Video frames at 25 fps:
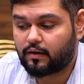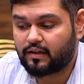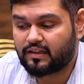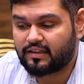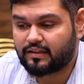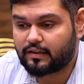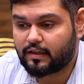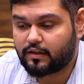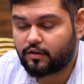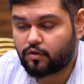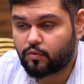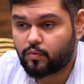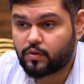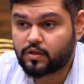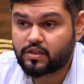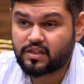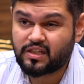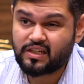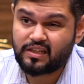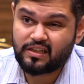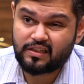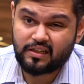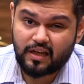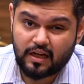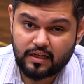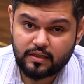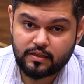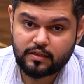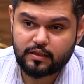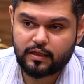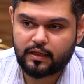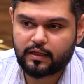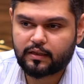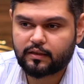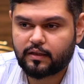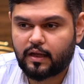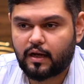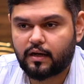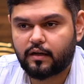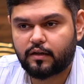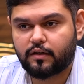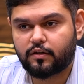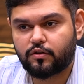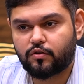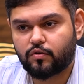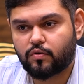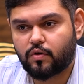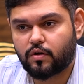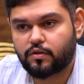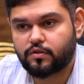the university does take that
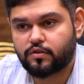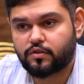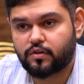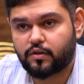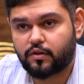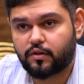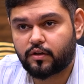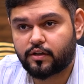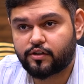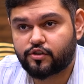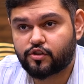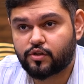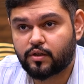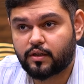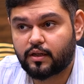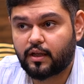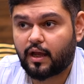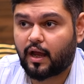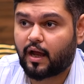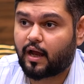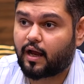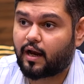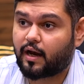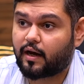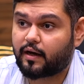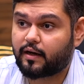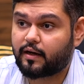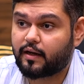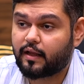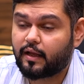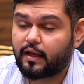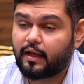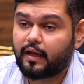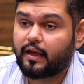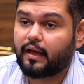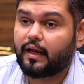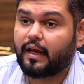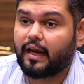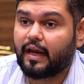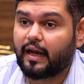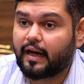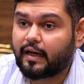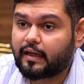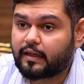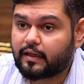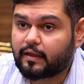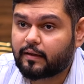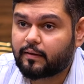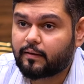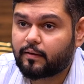into consideration, and
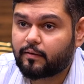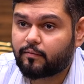it,